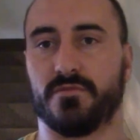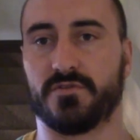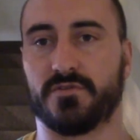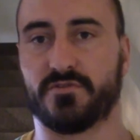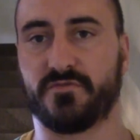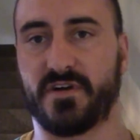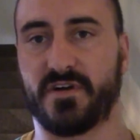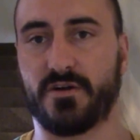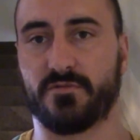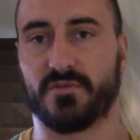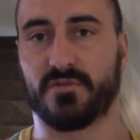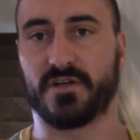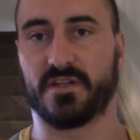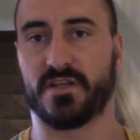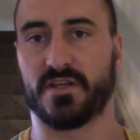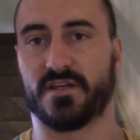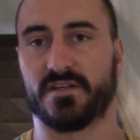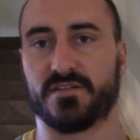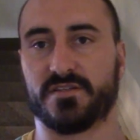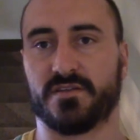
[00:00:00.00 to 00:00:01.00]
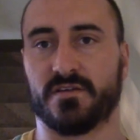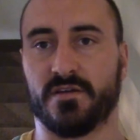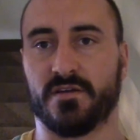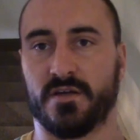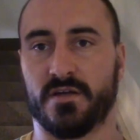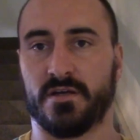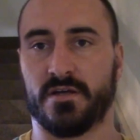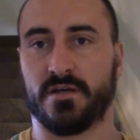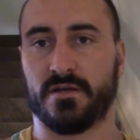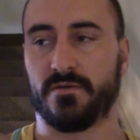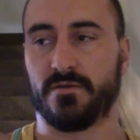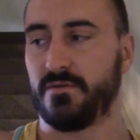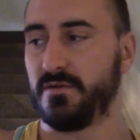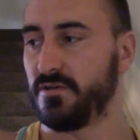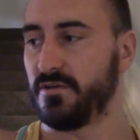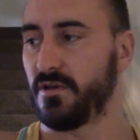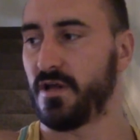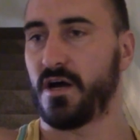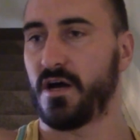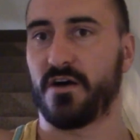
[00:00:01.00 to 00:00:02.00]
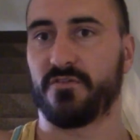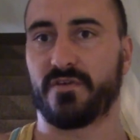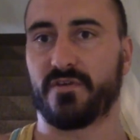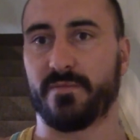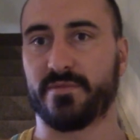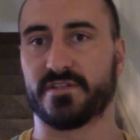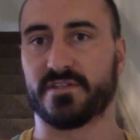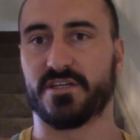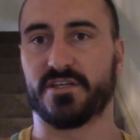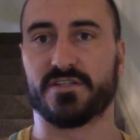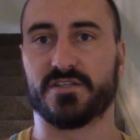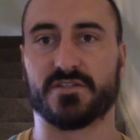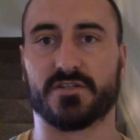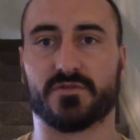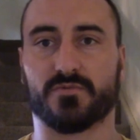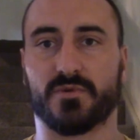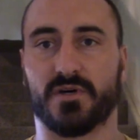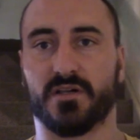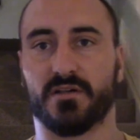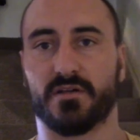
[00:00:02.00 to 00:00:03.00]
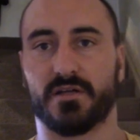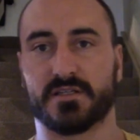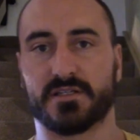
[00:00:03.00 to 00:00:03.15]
sort of out like this, little half repetitions as well.